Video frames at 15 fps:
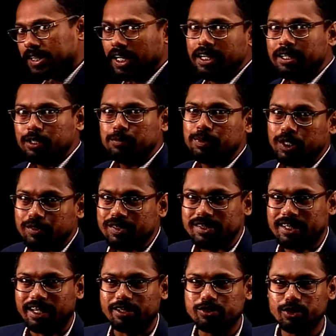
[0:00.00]
in the previous
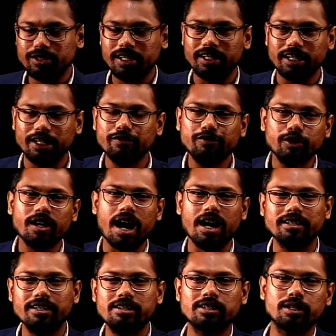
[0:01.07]
lecture that if you had a
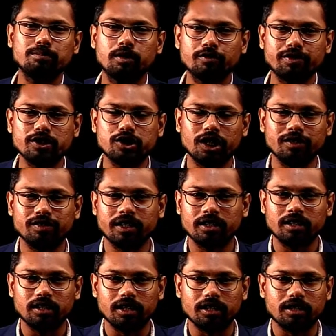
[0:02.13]
dream of achieving
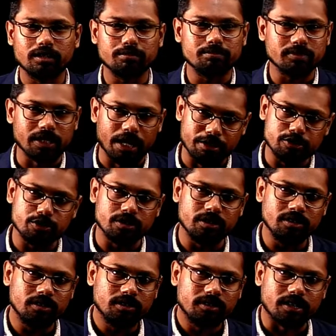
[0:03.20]
an engine
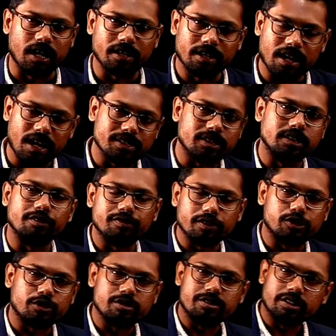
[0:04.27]
that has an
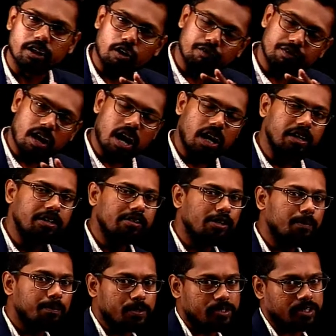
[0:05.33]
efficiency of
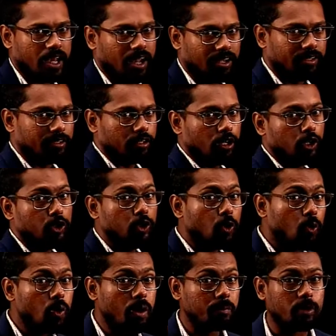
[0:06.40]
100%, no
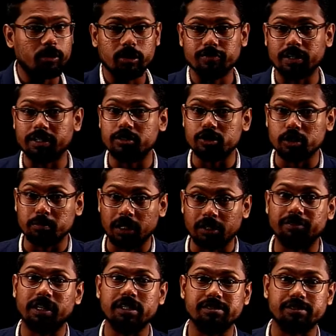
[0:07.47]
amount of energy being
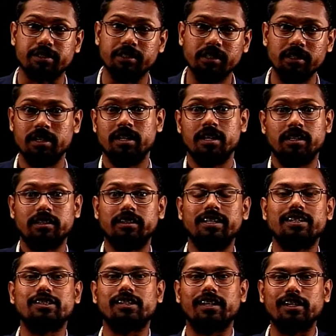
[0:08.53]
wasted,
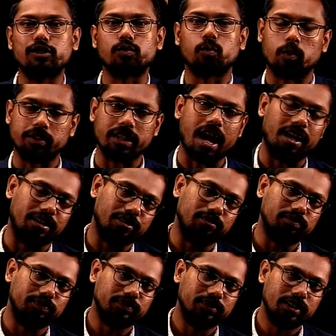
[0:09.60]
this is that.
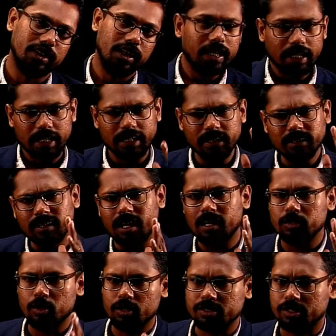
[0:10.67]
In
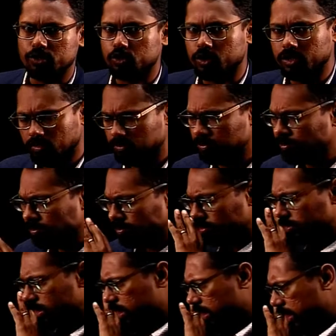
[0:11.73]
Carnot's engine,
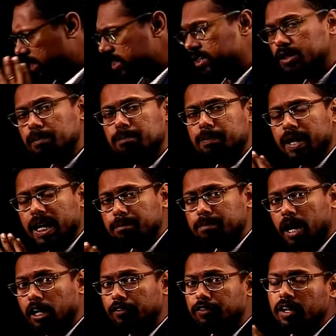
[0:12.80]
this is by
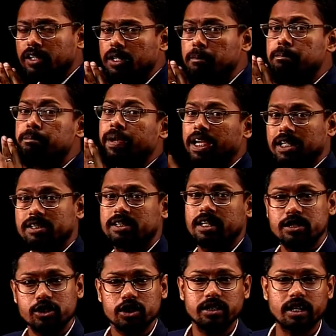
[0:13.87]
far the best
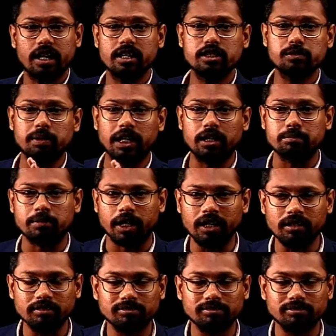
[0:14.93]
engine that has been made.